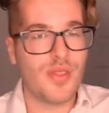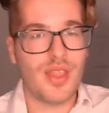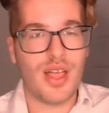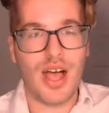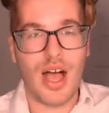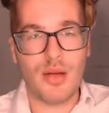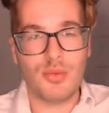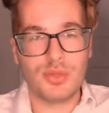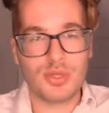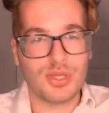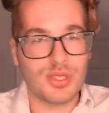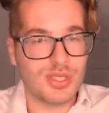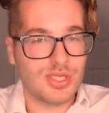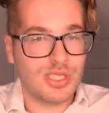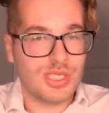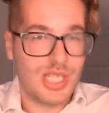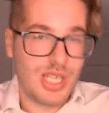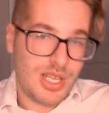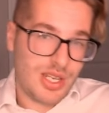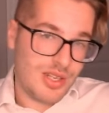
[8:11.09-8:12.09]
I'm just going to
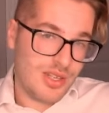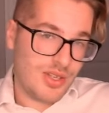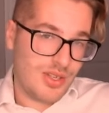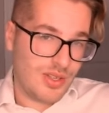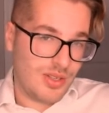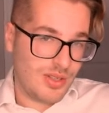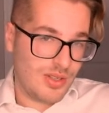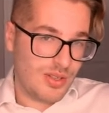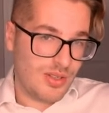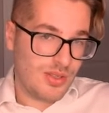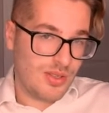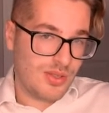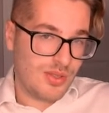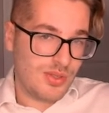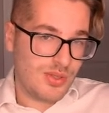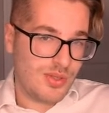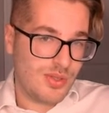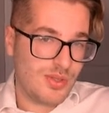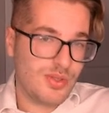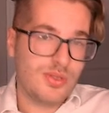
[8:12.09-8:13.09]
send
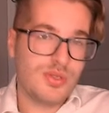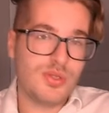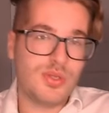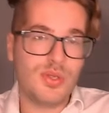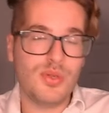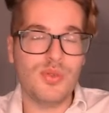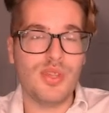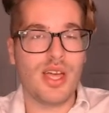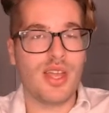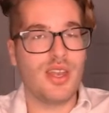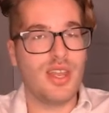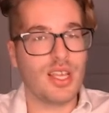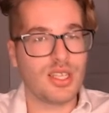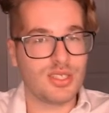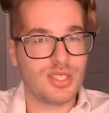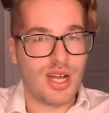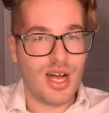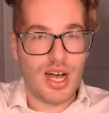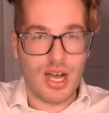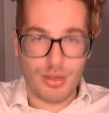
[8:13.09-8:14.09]
to that next
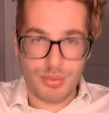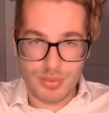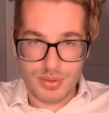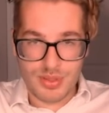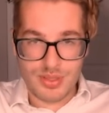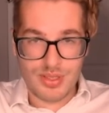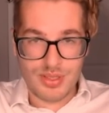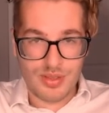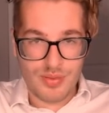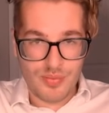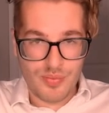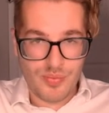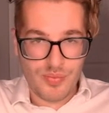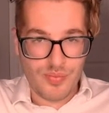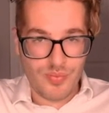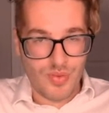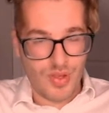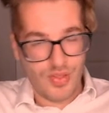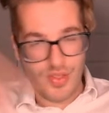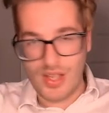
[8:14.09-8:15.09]
hop,
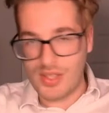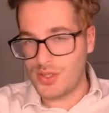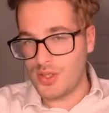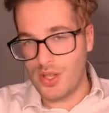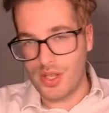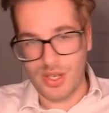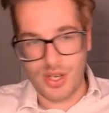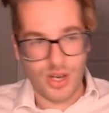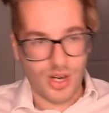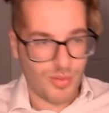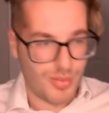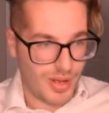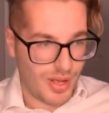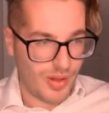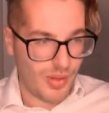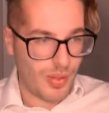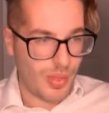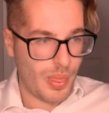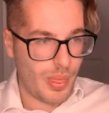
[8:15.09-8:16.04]
and that's all I care about.